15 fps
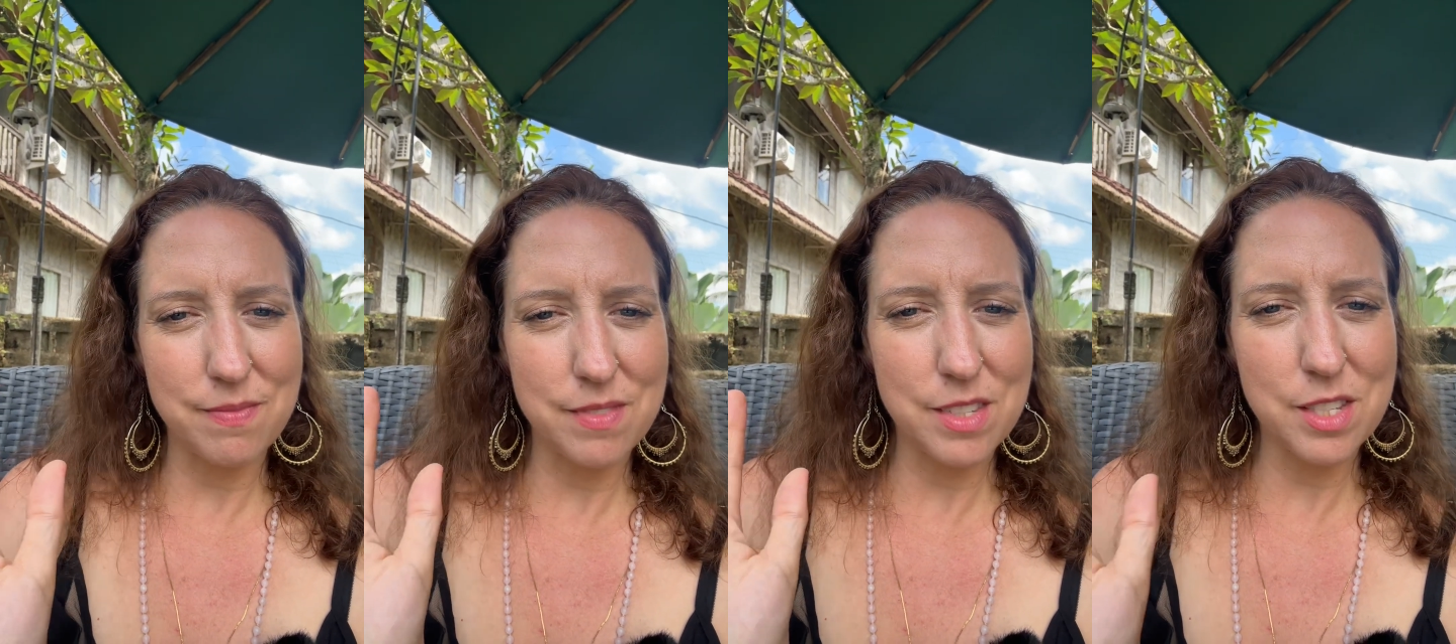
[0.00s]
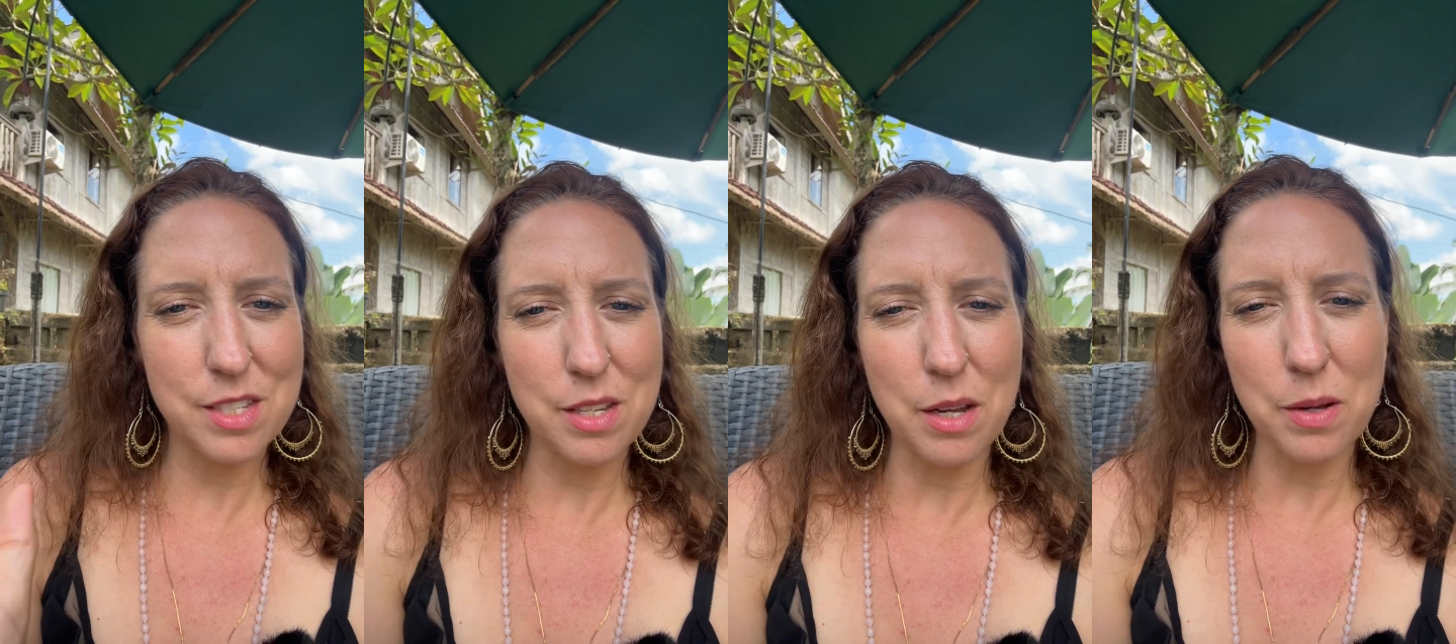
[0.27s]

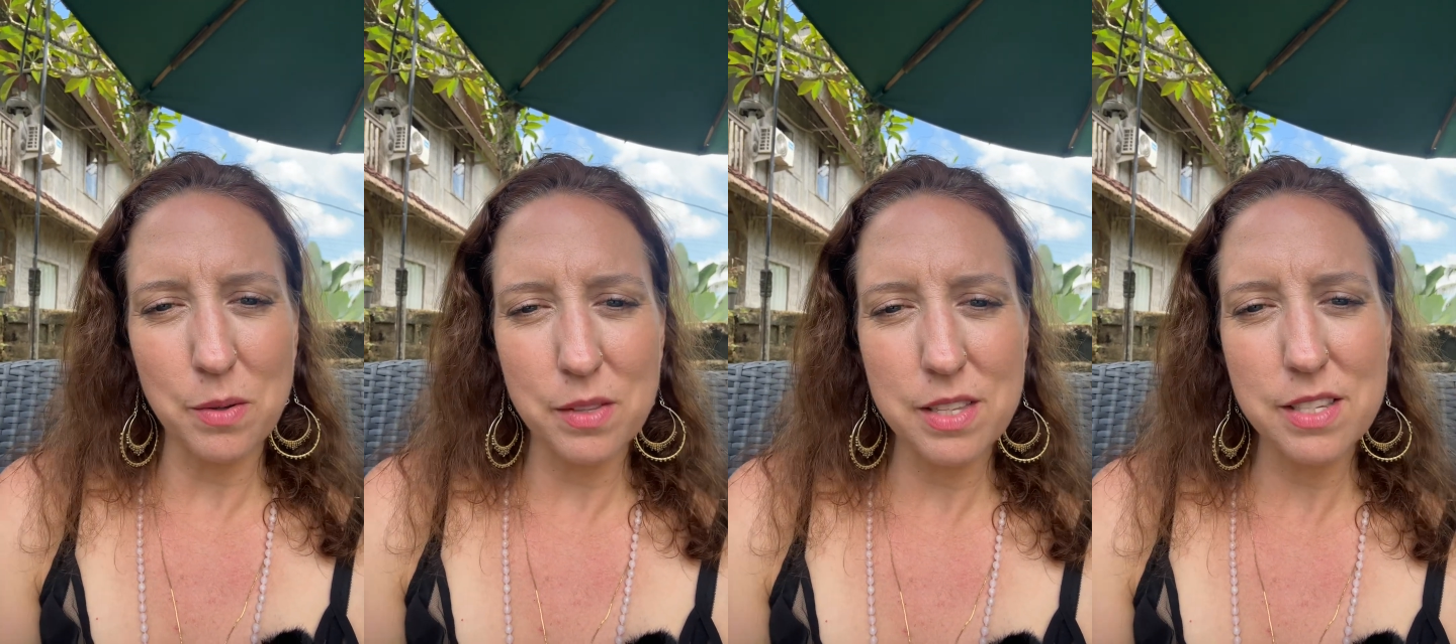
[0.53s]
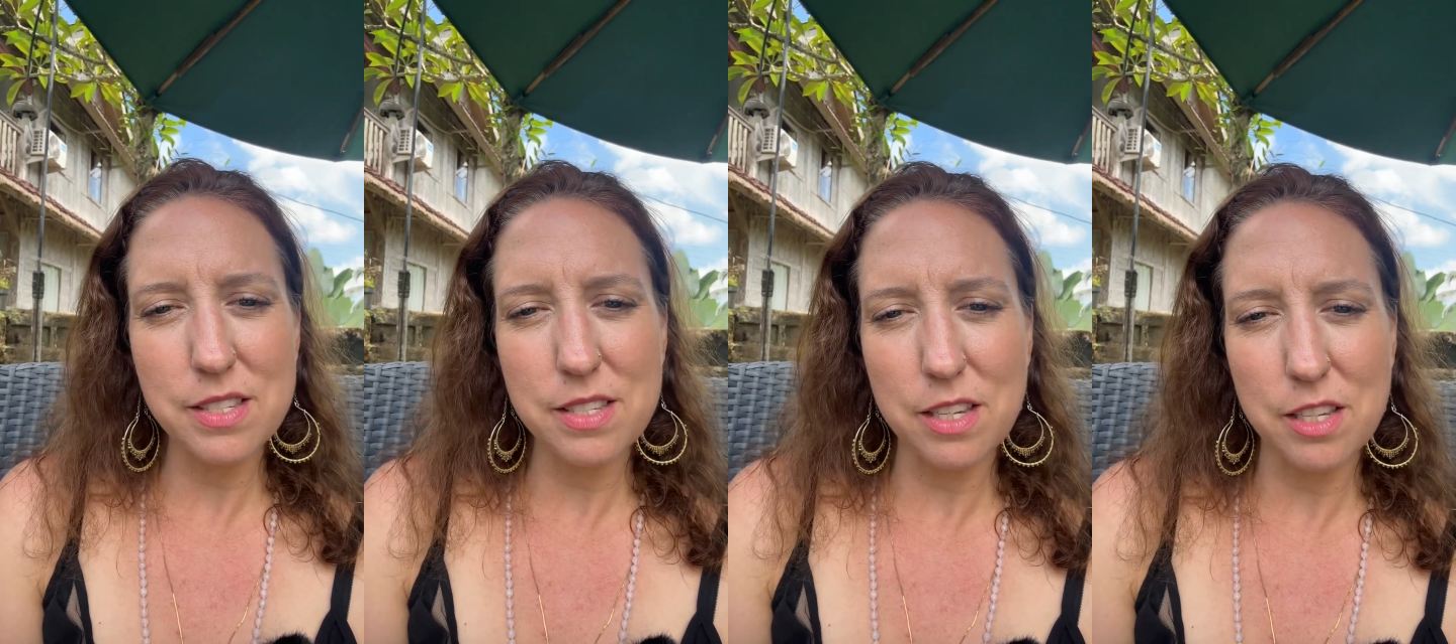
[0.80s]
So
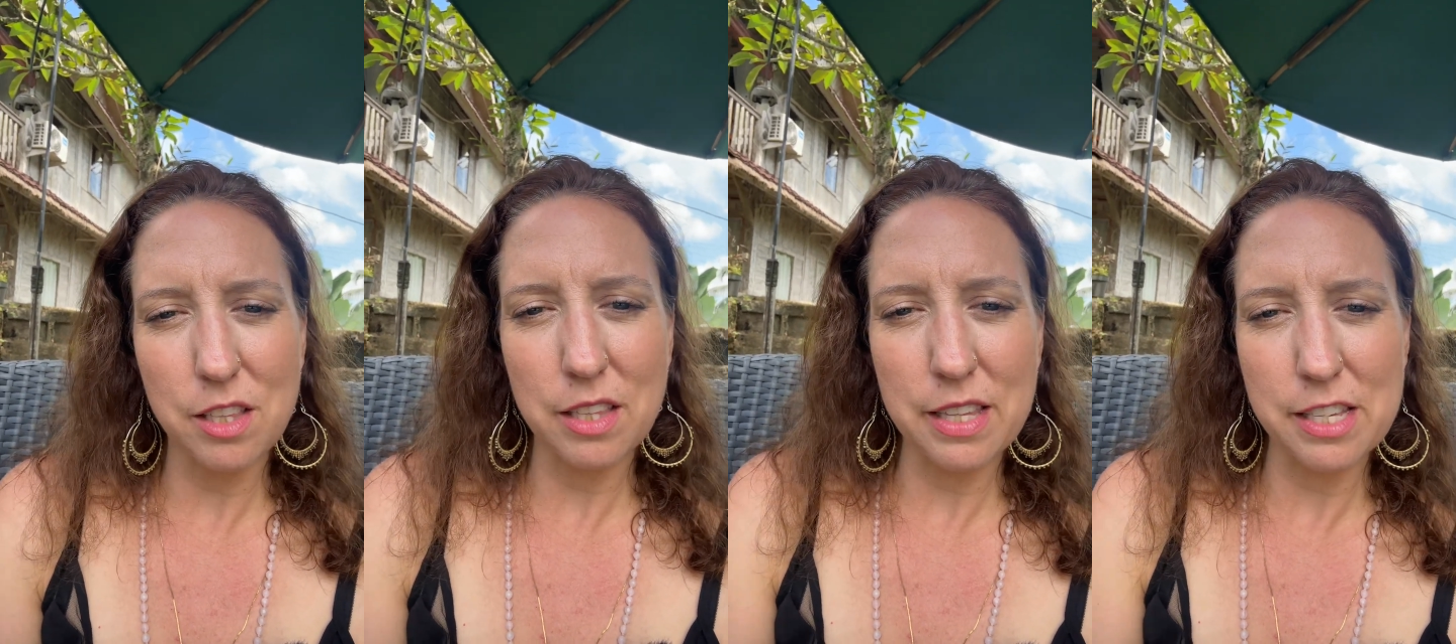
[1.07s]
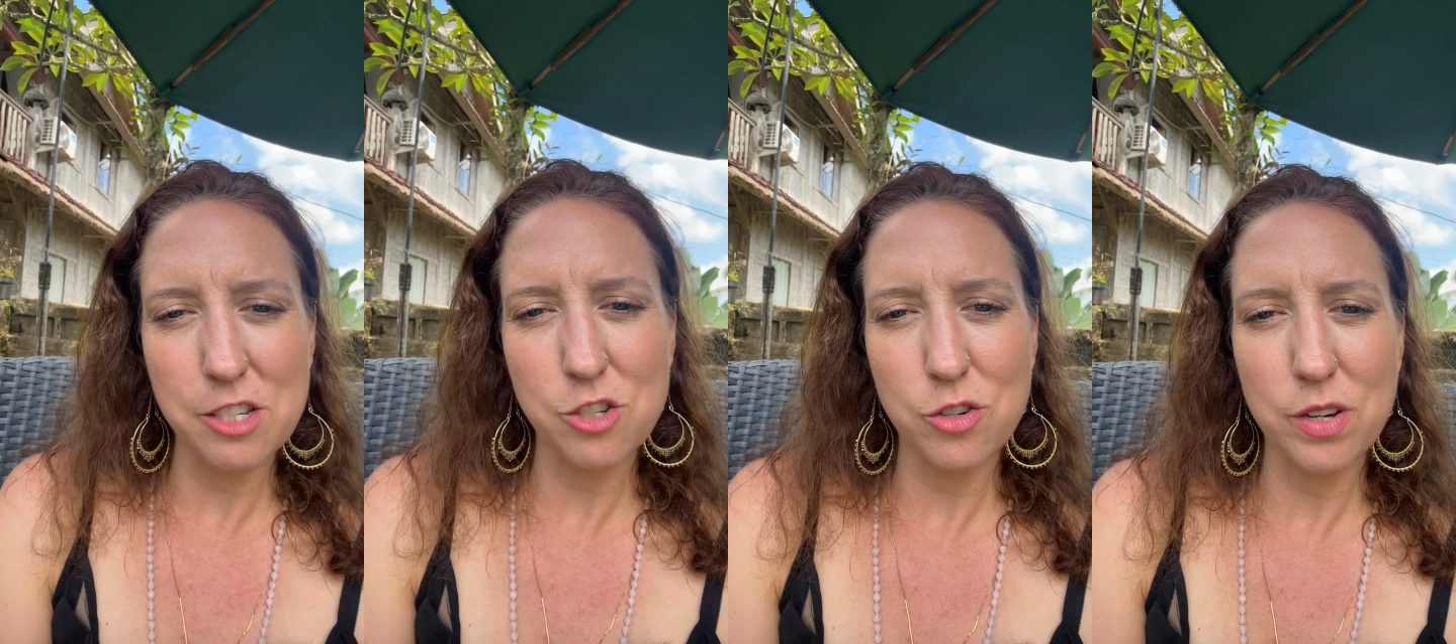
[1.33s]
this
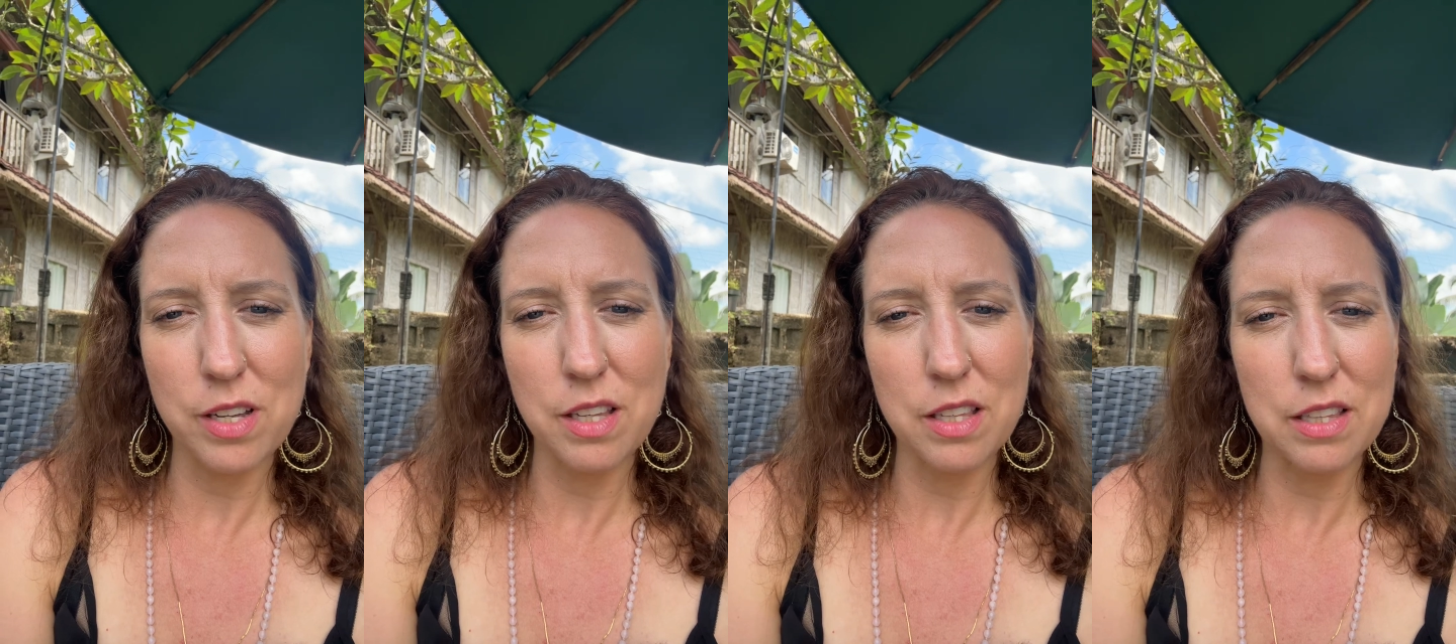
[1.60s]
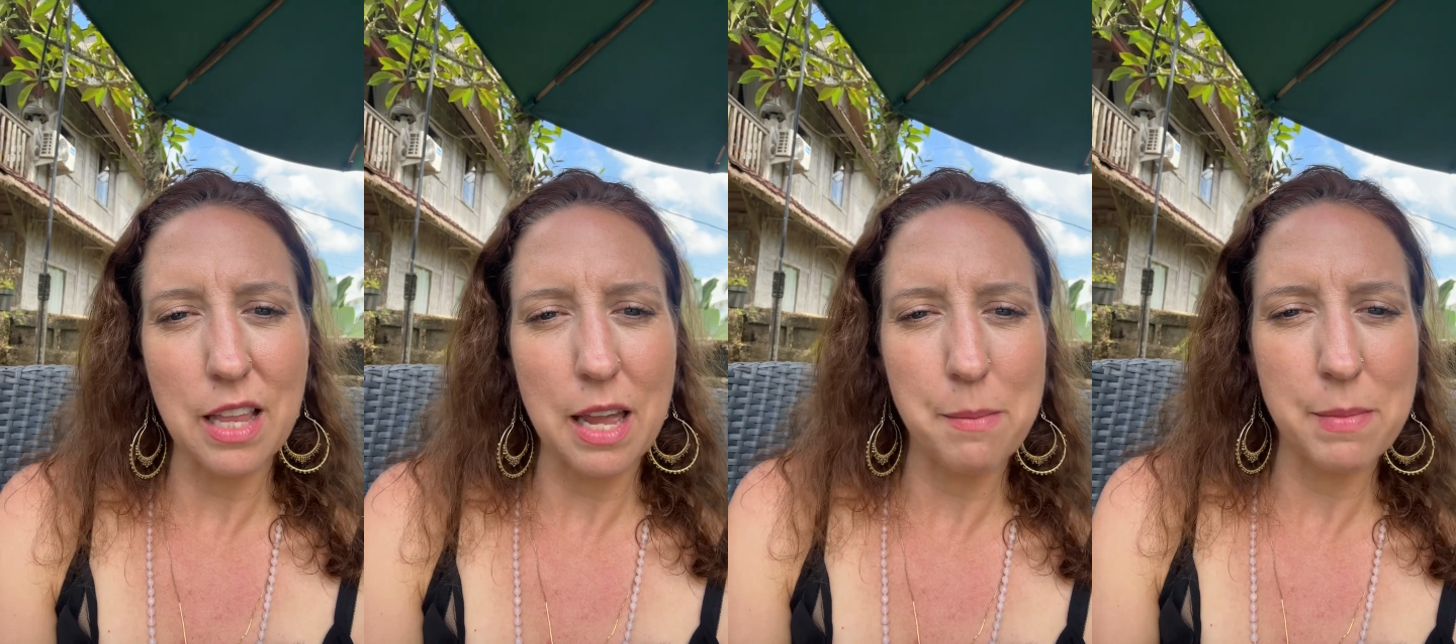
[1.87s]
celestial
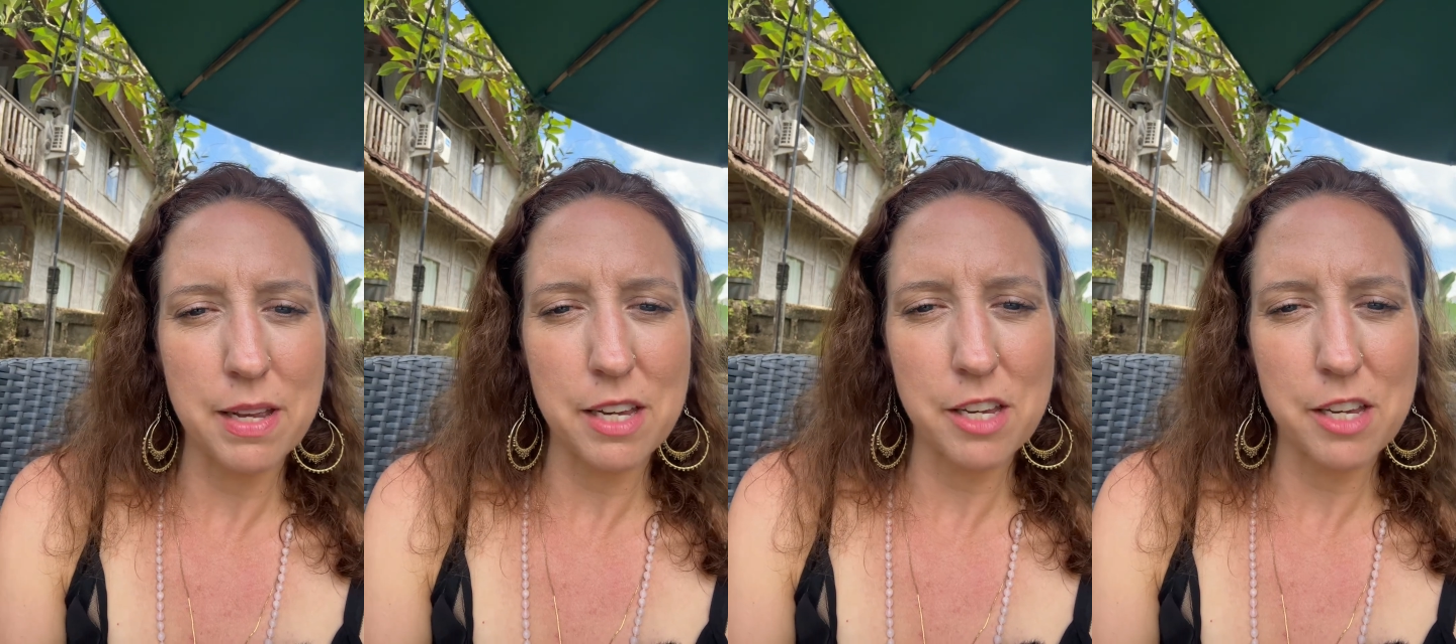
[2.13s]
alignment